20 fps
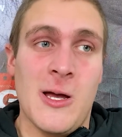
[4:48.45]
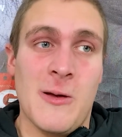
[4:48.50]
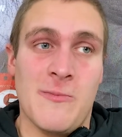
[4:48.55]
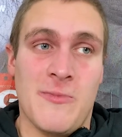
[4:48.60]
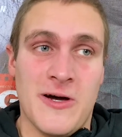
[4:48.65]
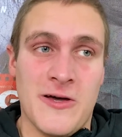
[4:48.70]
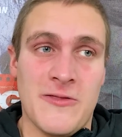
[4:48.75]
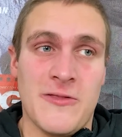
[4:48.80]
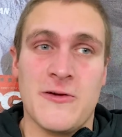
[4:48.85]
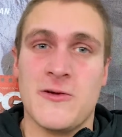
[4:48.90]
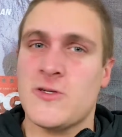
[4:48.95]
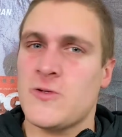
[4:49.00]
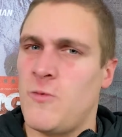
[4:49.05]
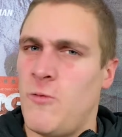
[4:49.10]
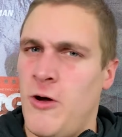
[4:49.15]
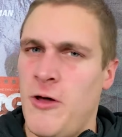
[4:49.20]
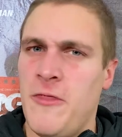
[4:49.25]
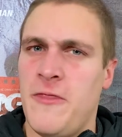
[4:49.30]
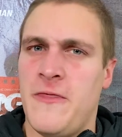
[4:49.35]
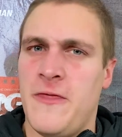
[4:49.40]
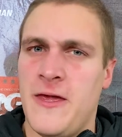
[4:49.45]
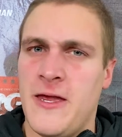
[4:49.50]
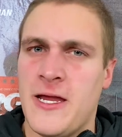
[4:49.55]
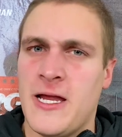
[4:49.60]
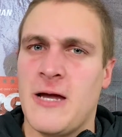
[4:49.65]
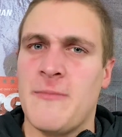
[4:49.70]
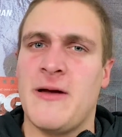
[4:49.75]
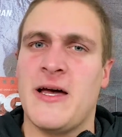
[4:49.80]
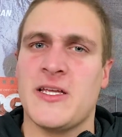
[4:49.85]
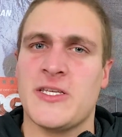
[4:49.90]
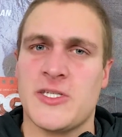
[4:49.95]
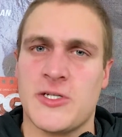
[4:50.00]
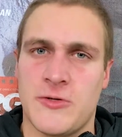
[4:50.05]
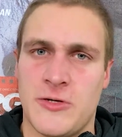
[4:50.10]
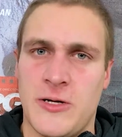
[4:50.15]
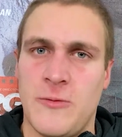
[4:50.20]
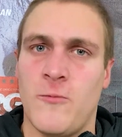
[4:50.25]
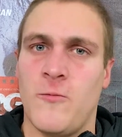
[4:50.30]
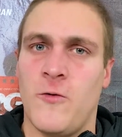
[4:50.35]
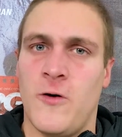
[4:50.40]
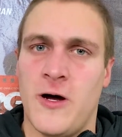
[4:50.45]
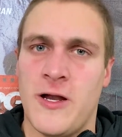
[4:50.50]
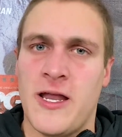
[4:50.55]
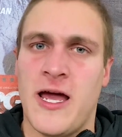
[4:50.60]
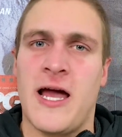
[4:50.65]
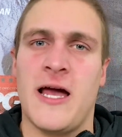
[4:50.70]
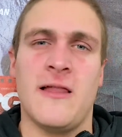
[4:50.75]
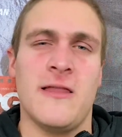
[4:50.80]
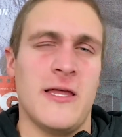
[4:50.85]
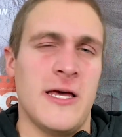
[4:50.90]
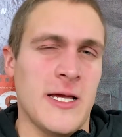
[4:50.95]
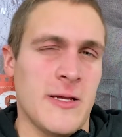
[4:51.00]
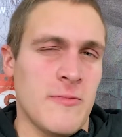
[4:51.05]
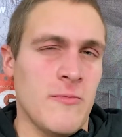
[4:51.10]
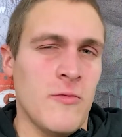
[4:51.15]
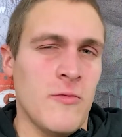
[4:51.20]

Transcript: but there's one thing about Scream 1 I like